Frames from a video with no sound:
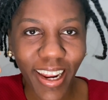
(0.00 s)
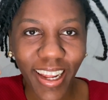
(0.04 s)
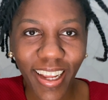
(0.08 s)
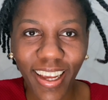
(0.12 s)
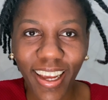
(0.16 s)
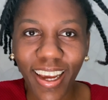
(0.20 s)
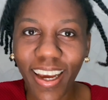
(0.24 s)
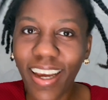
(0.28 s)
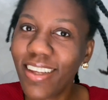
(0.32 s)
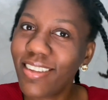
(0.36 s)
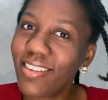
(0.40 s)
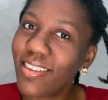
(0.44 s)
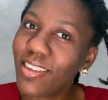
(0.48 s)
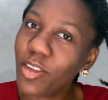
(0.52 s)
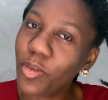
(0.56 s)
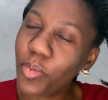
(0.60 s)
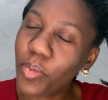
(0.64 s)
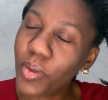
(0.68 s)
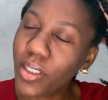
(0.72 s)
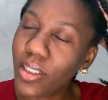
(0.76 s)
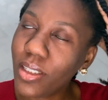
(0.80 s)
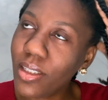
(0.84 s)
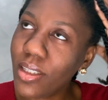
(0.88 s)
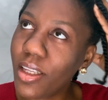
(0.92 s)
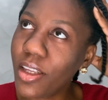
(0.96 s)
guys, it's
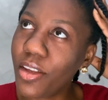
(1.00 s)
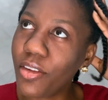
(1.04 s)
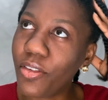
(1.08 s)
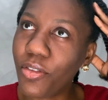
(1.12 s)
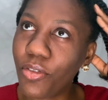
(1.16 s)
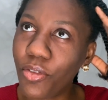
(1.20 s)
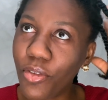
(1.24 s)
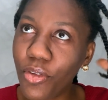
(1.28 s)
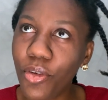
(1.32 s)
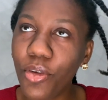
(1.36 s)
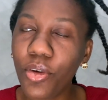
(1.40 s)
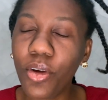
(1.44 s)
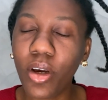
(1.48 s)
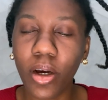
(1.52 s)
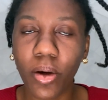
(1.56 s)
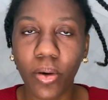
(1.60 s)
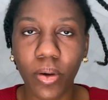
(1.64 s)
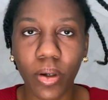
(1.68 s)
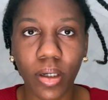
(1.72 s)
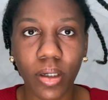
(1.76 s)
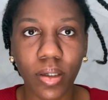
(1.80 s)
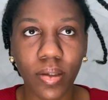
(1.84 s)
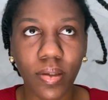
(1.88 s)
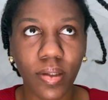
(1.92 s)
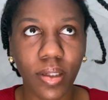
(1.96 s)
been a few
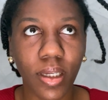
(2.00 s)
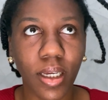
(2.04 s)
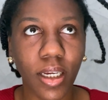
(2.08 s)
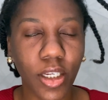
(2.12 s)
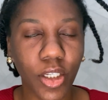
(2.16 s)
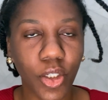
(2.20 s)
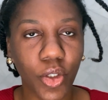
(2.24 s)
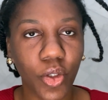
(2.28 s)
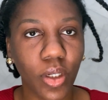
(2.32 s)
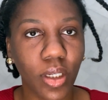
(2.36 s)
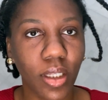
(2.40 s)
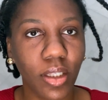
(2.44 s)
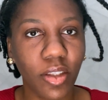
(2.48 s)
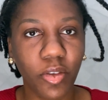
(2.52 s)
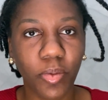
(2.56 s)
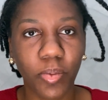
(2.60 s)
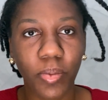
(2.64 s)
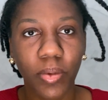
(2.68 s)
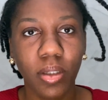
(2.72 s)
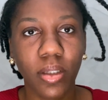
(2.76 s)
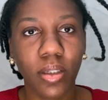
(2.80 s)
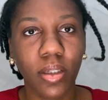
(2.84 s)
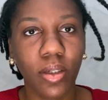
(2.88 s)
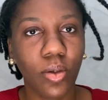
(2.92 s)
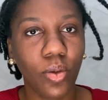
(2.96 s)
hours. Actually, it's
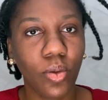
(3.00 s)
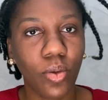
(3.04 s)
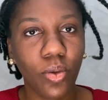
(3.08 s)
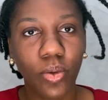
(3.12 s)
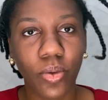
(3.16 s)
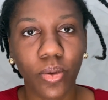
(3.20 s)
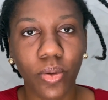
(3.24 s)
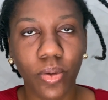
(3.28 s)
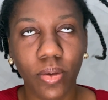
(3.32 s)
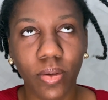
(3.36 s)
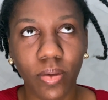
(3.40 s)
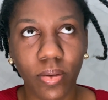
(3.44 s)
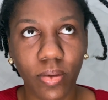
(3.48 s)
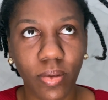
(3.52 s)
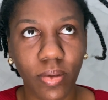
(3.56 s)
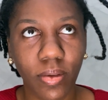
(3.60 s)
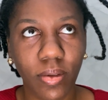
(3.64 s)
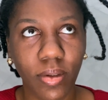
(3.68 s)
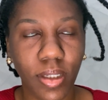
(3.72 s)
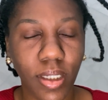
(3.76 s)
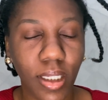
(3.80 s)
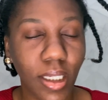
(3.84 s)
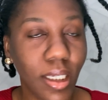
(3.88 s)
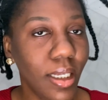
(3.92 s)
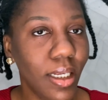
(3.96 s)
been a whole
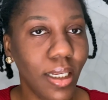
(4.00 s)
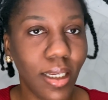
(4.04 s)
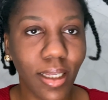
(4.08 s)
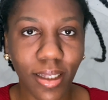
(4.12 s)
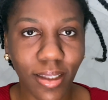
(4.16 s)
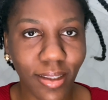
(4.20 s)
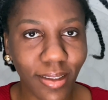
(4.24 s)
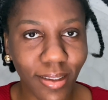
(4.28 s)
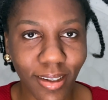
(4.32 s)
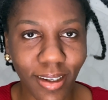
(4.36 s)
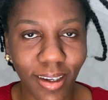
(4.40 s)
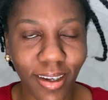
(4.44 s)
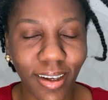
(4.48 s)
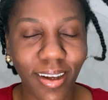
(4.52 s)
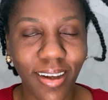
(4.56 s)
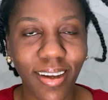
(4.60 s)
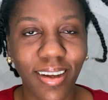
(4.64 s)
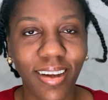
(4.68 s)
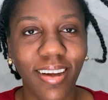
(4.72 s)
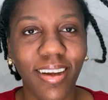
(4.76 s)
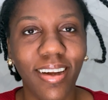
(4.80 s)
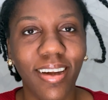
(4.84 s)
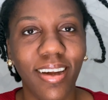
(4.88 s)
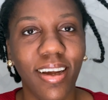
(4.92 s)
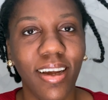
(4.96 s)
day later,
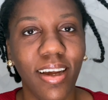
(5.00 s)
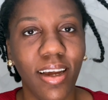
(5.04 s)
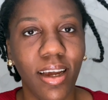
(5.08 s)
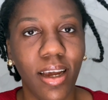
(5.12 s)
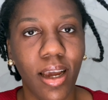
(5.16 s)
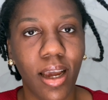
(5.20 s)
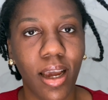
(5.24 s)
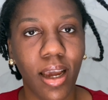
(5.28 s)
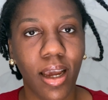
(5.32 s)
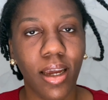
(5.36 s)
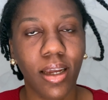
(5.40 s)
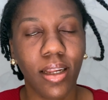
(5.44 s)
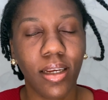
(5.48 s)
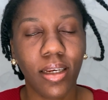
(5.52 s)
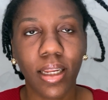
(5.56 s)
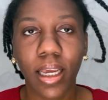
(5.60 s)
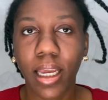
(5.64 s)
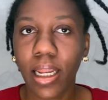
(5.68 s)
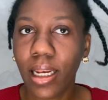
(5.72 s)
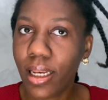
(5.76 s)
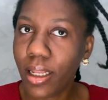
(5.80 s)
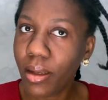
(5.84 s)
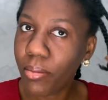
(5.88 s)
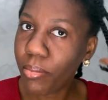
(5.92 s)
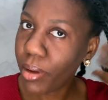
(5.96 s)
and I
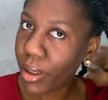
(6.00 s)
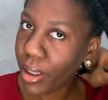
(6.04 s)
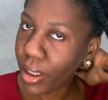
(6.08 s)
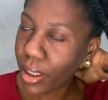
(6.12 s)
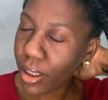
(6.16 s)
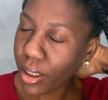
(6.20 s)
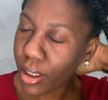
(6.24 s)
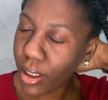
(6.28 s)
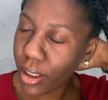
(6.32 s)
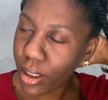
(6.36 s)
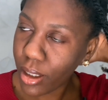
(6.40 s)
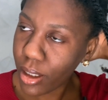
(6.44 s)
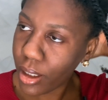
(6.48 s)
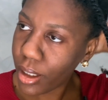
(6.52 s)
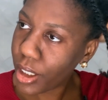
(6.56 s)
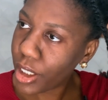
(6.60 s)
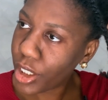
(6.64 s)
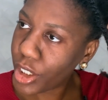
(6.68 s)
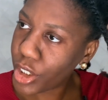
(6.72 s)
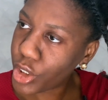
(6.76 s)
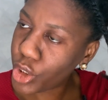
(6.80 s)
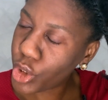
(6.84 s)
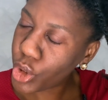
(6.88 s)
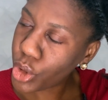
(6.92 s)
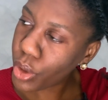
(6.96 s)
let my hair
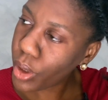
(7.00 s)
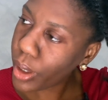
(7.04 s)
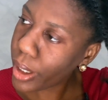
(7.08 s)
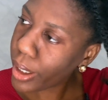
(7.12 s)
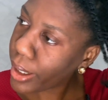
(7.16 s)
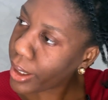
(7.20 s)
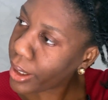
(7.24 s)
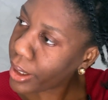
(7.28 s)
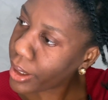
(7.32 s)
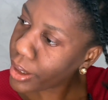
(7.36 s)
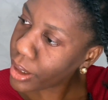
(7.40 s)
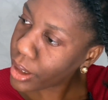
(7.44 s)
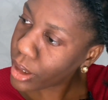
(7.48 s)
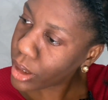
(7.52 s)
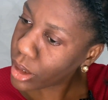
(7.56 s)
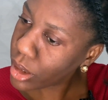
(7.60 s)
dry.